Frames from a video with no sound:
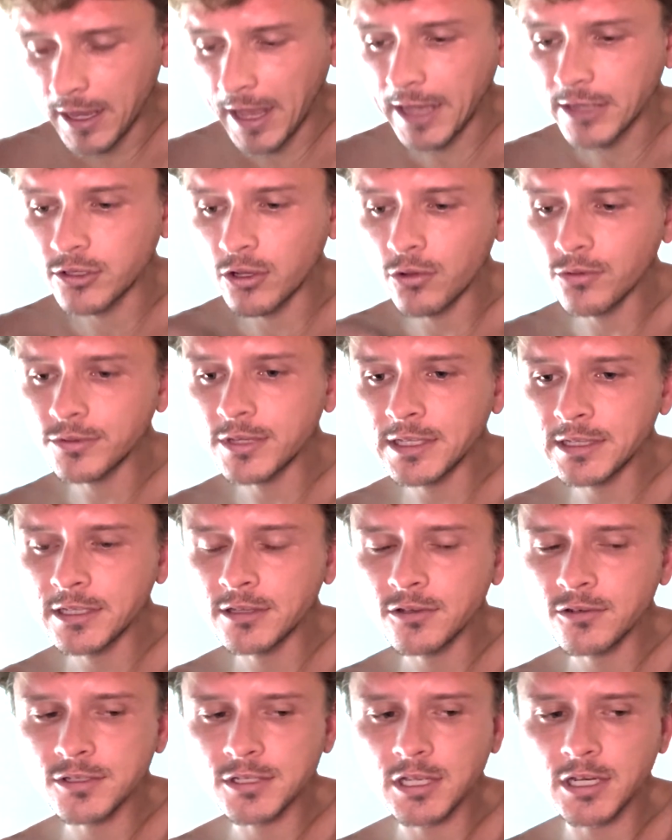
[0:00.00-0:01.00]
I don't think that
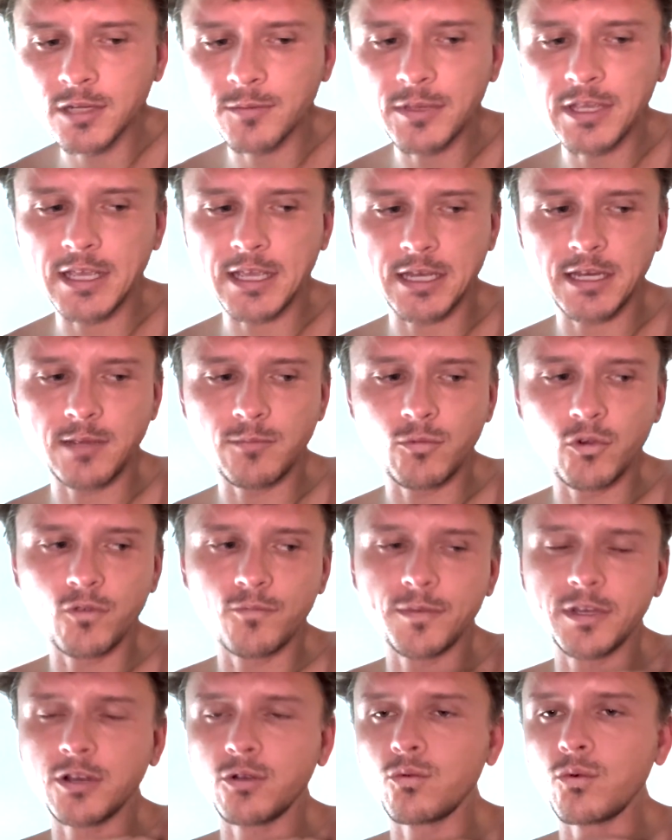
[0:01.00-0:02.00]
there's going to be any
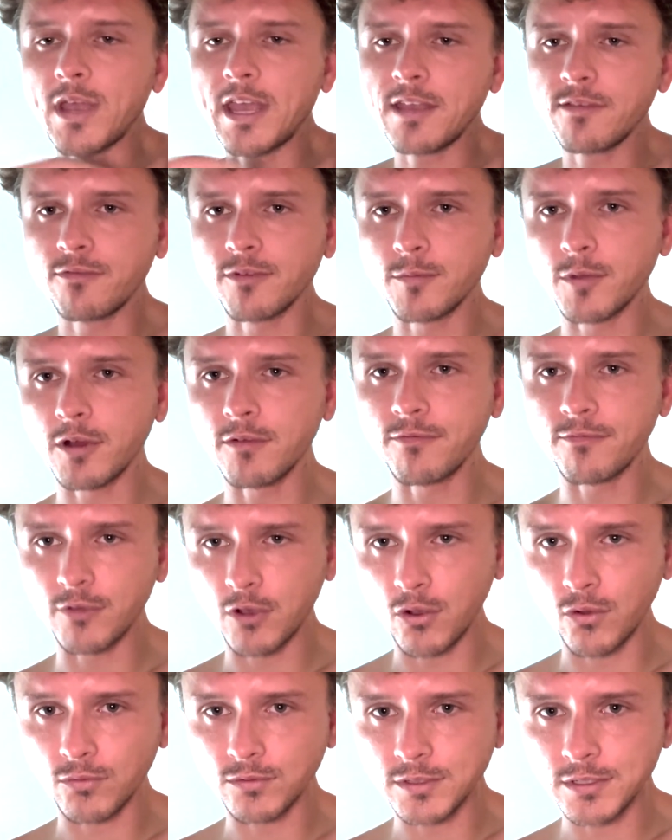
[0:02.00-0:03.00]
movement away from our
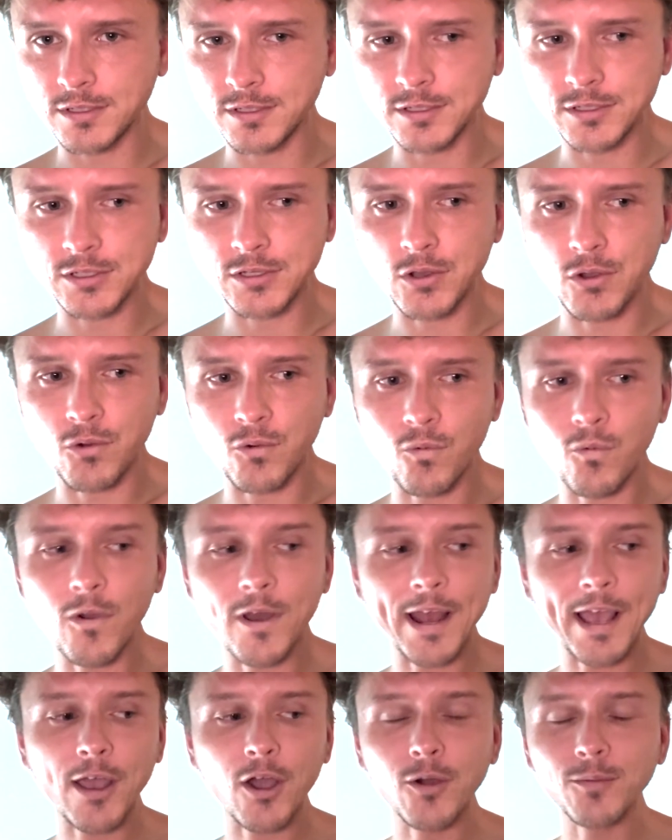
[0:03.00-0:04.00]
phones. So what
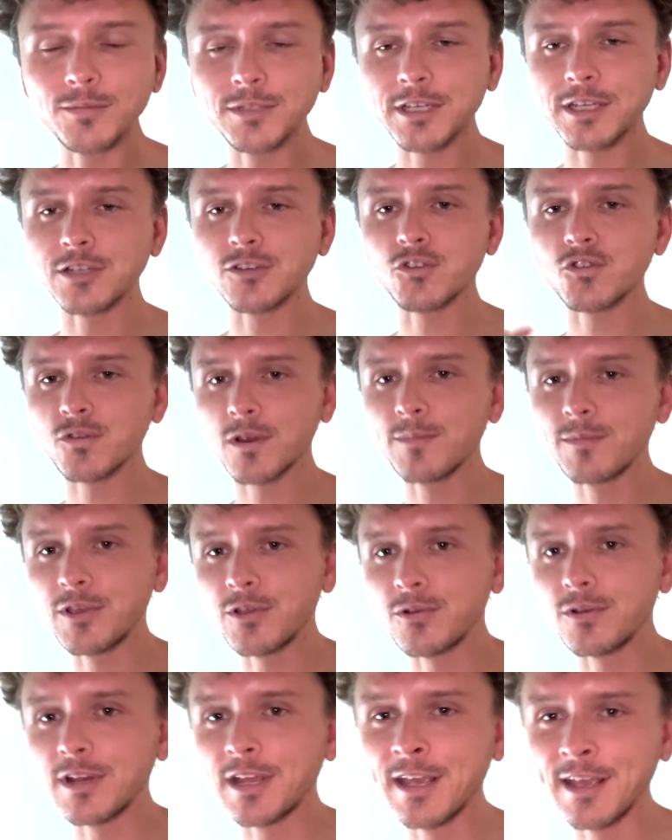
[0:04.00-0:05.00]
I hope to
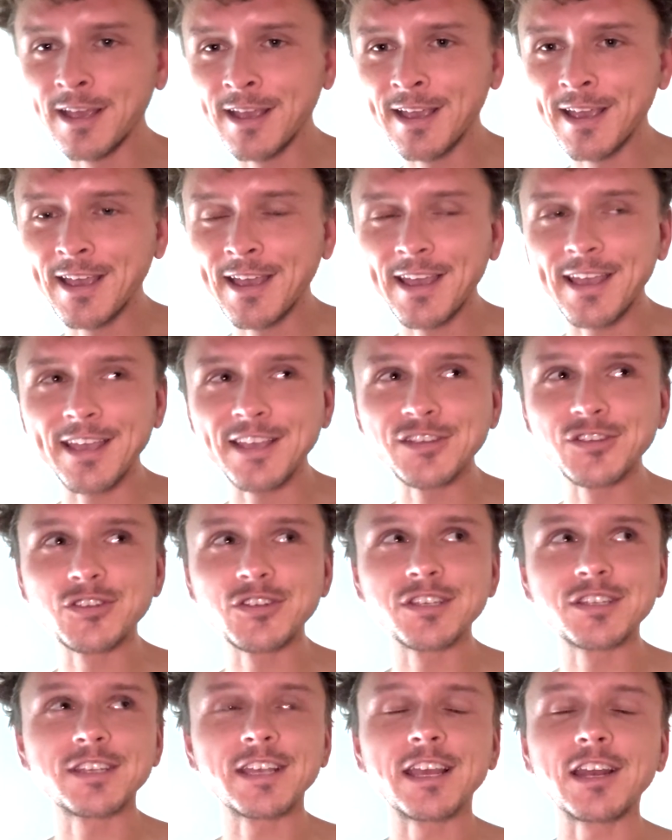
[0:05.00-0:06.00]
contribute is
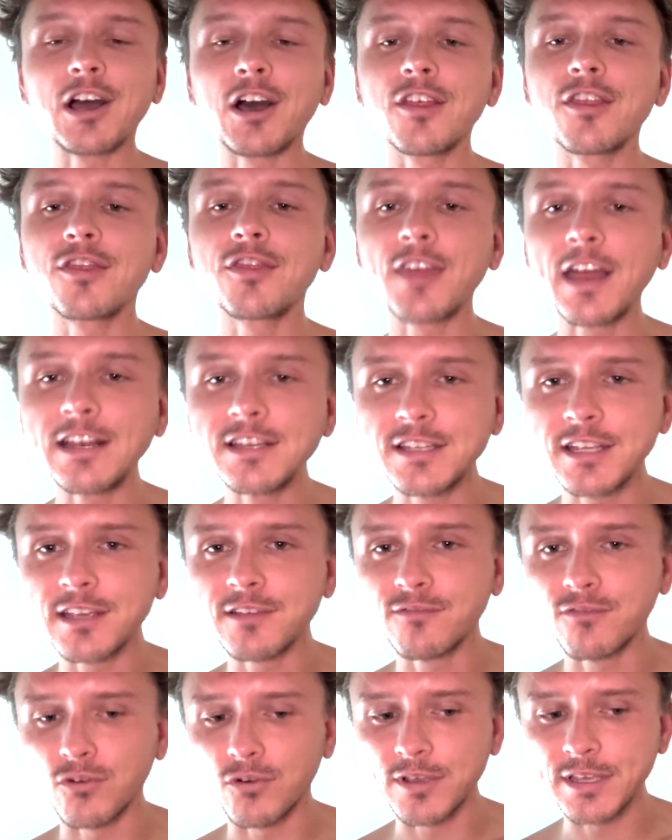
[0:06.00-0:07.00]
just an authentic
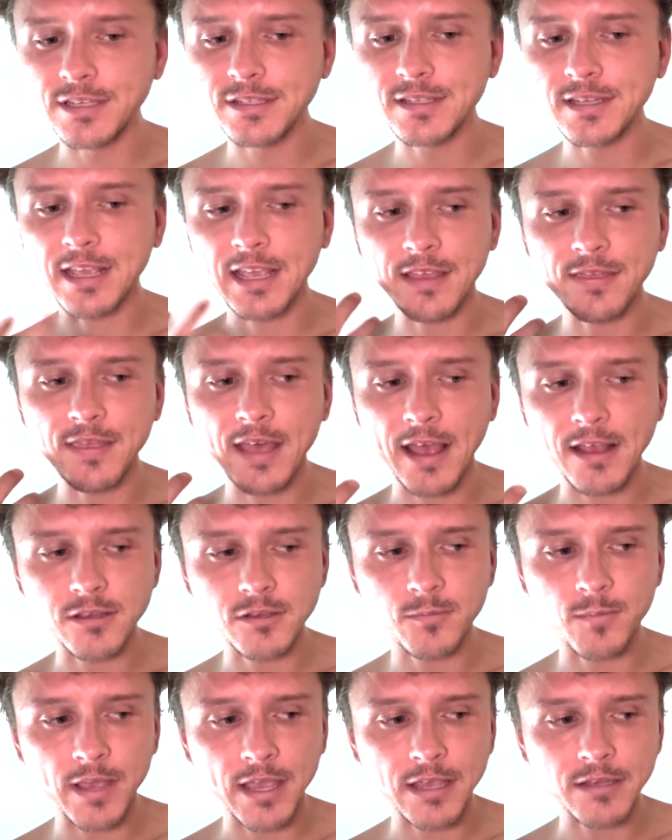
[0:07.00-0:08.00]
voice in that
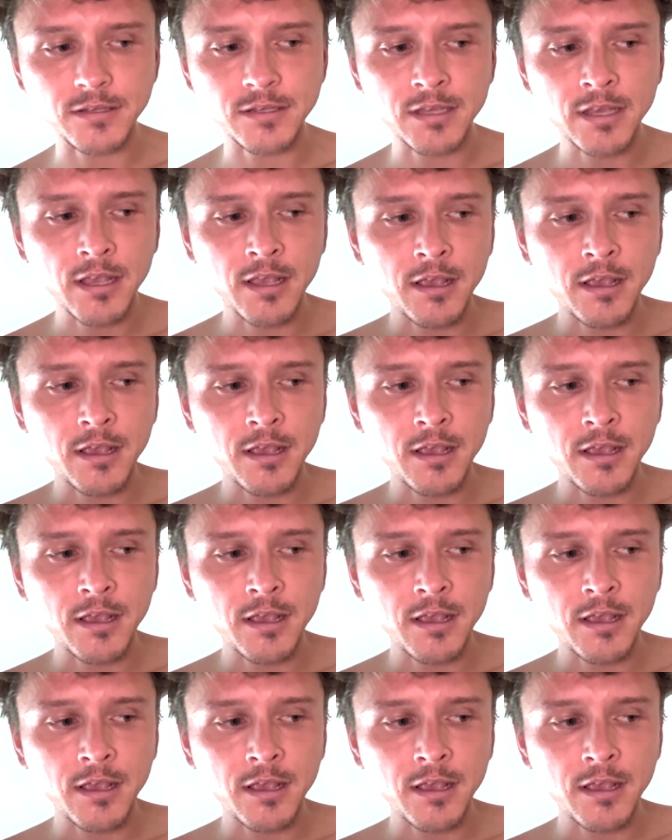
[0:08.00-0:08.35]
space.